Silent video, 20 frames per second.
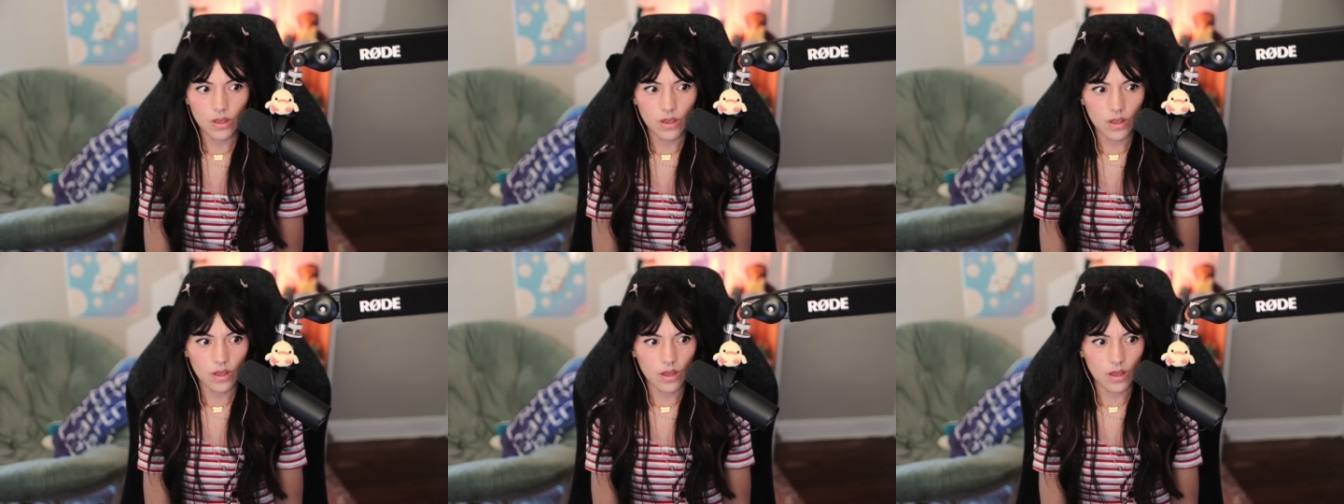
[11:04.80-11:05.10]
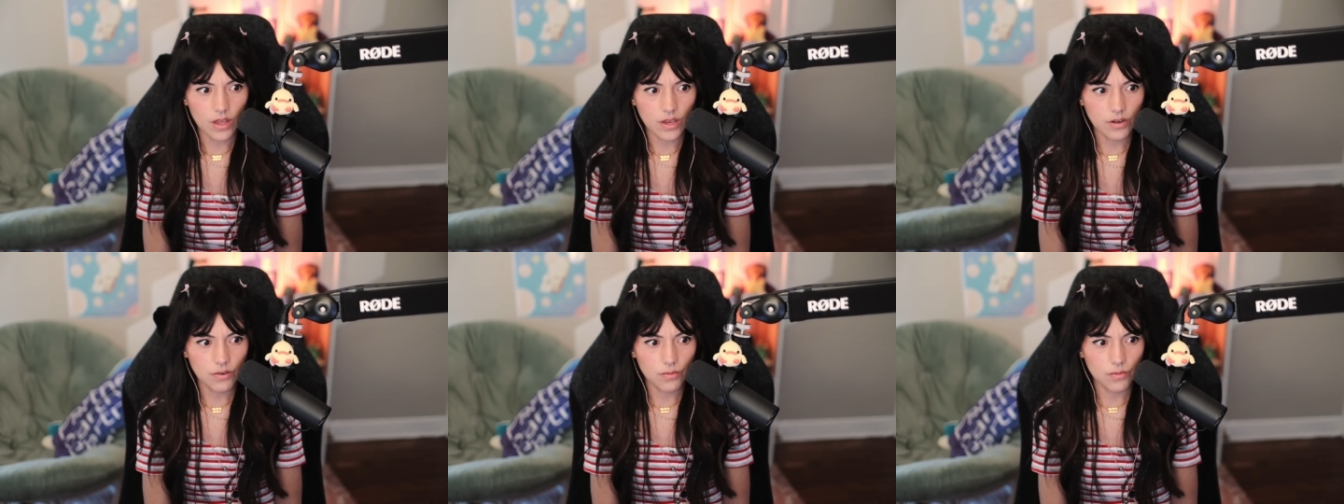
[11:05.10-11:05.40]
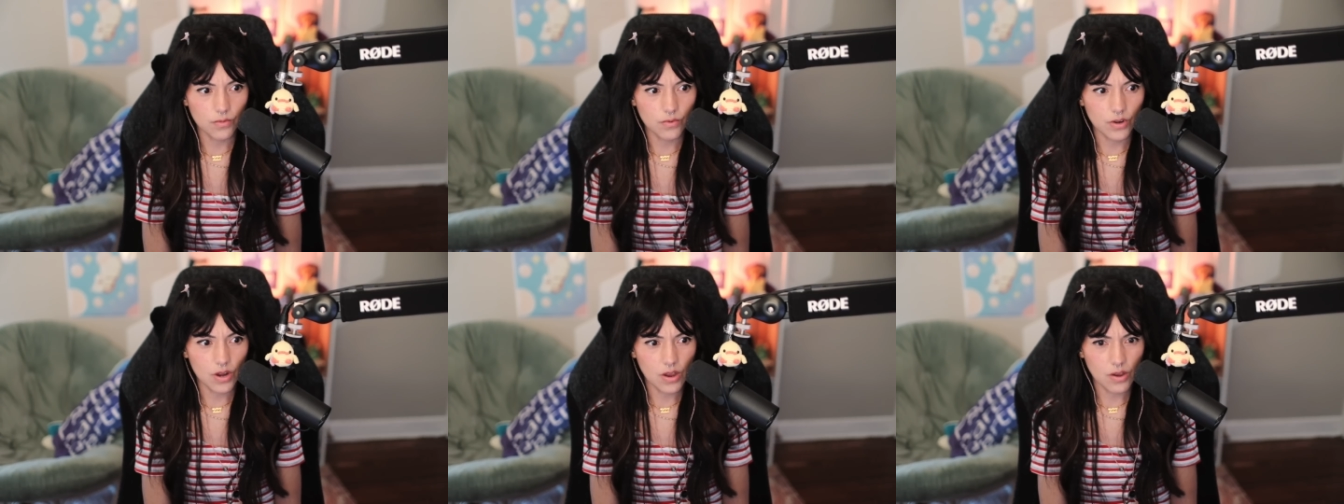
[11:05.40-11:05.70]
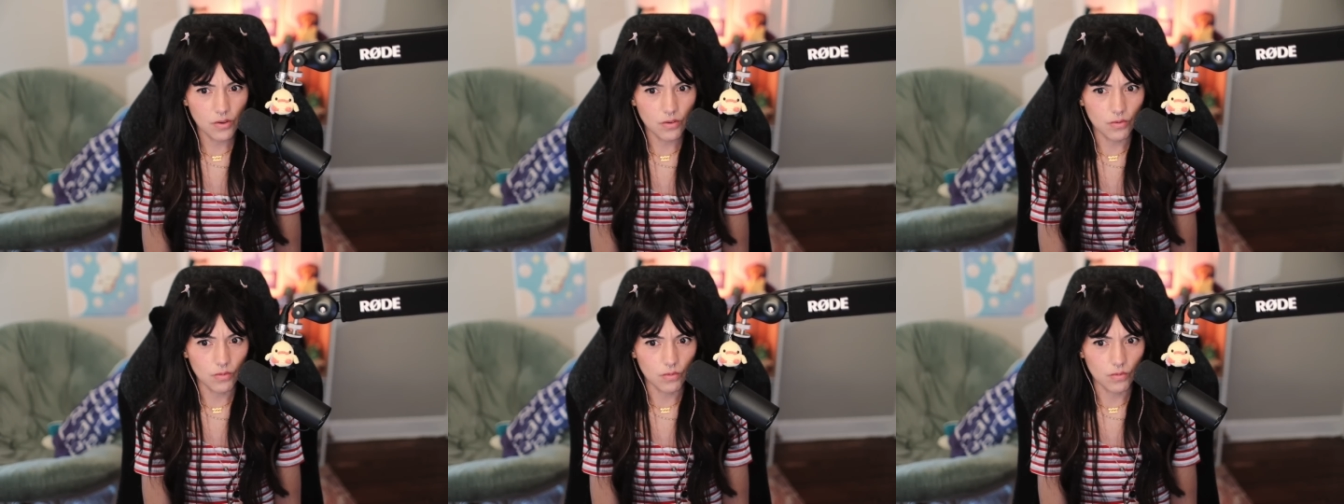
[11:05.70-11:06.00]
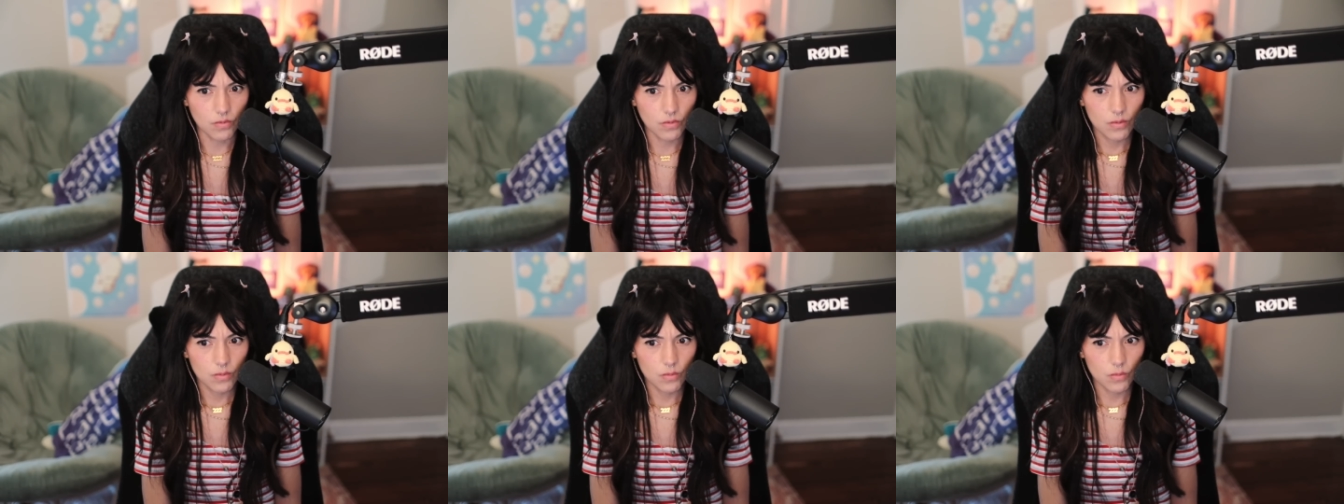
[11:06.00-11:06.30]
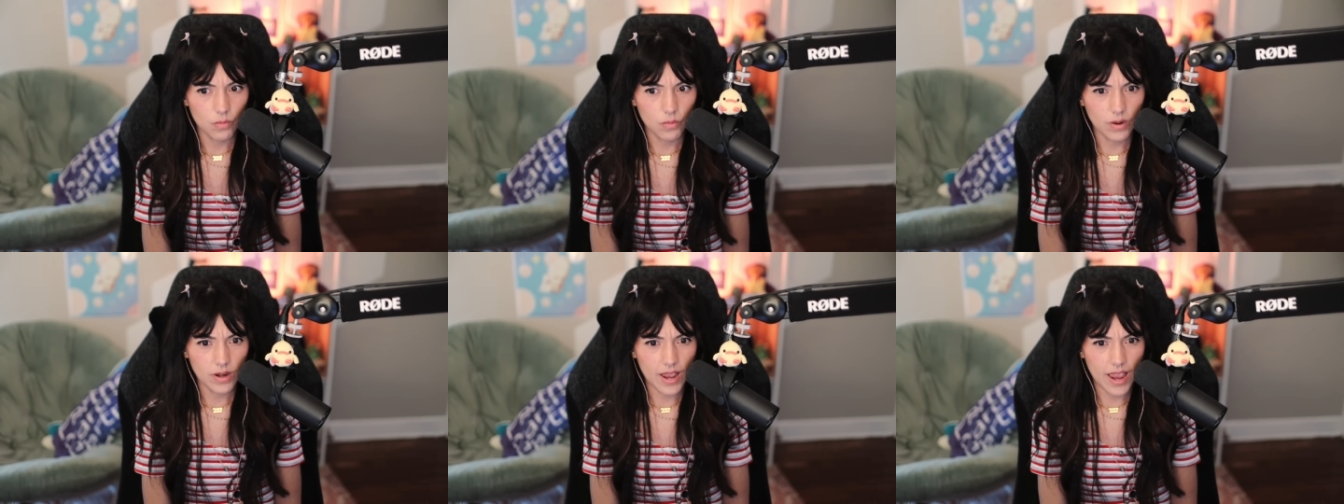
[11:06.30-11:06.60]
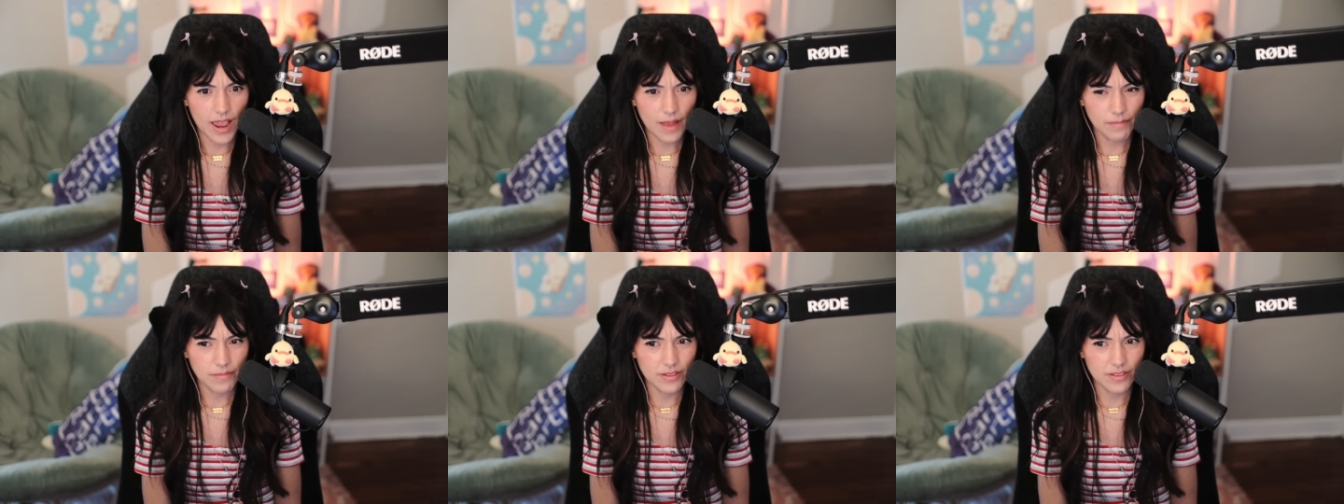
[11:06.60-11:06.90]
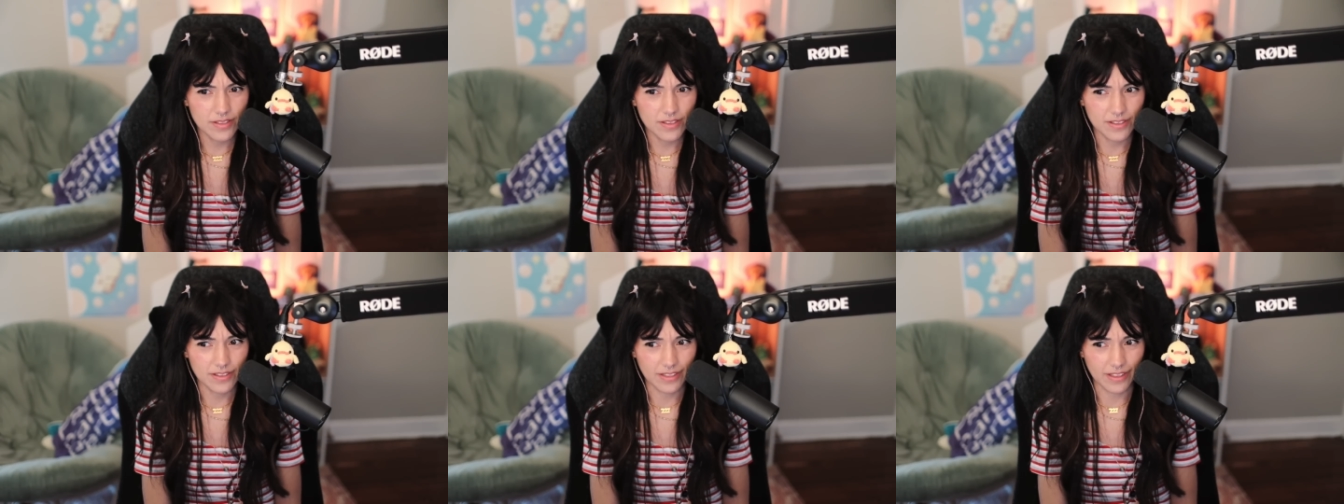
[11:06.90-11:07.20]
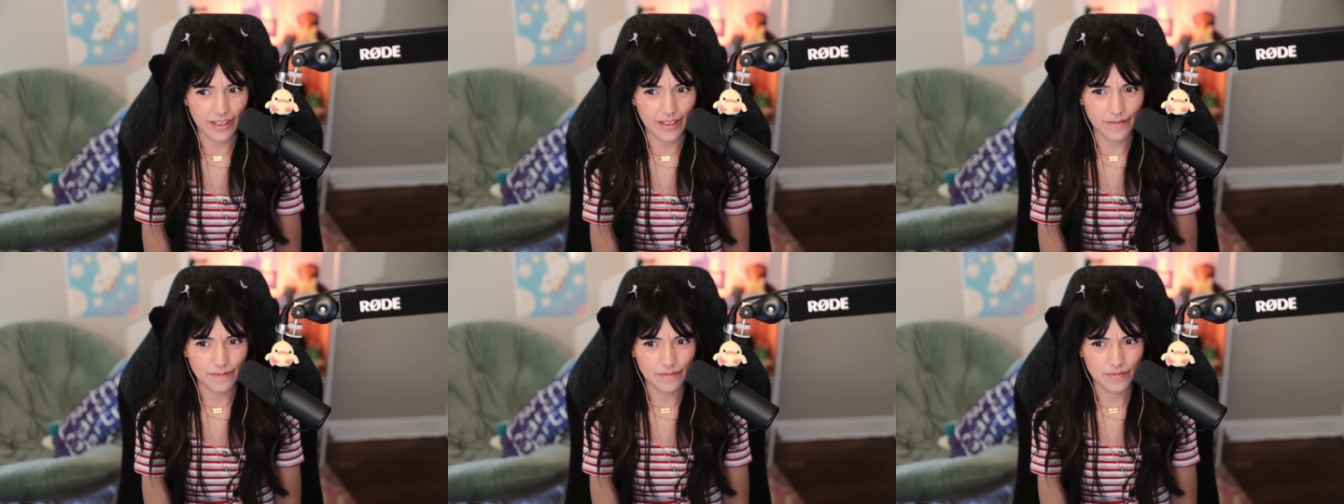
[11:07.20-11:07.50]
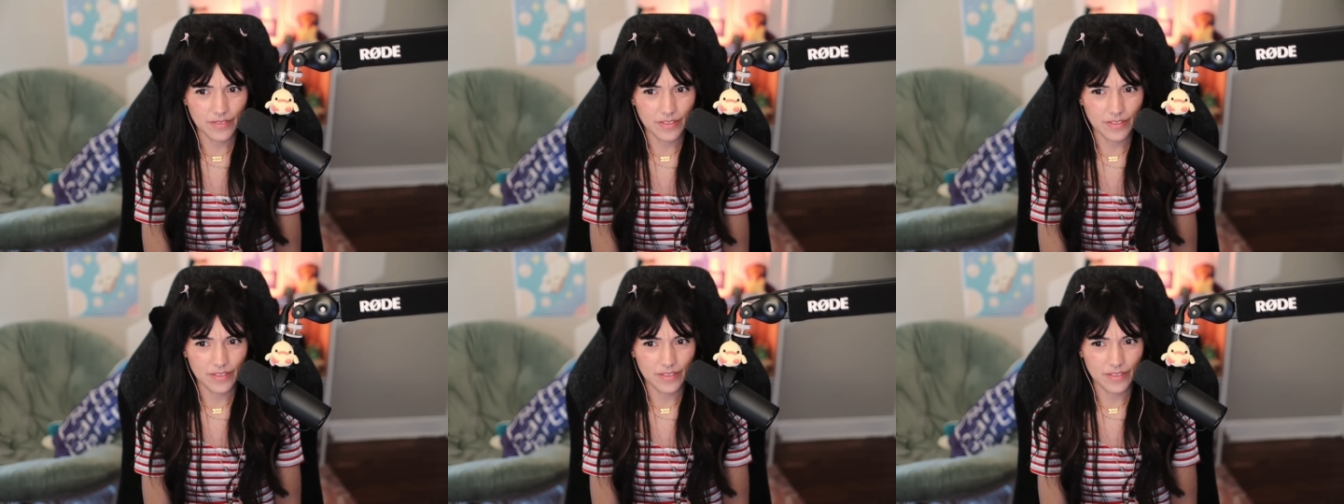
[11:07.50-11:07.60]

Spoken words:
I don't know. What happened to them?